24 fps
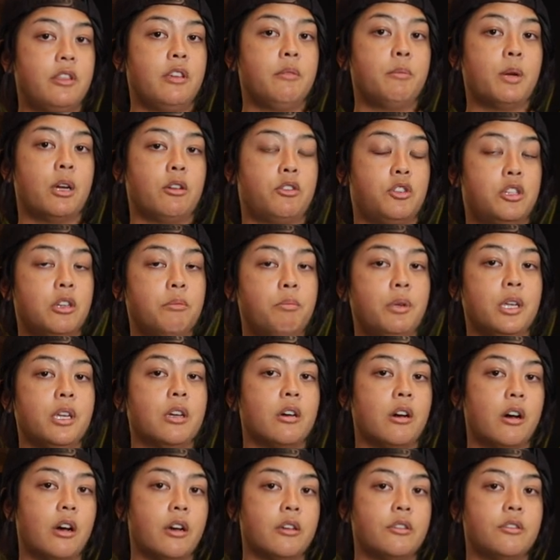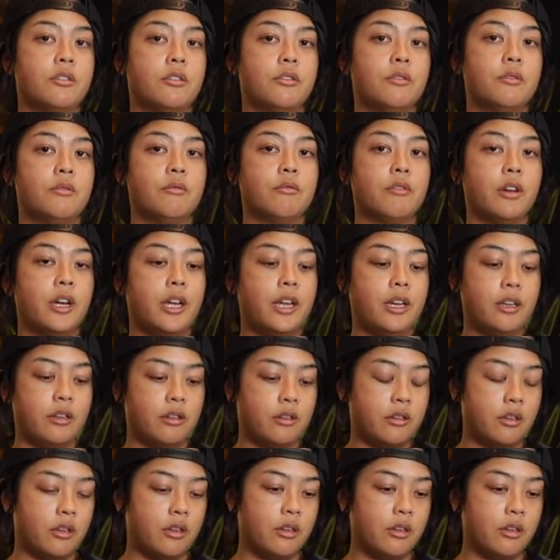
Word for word: to think about shipping costs, right?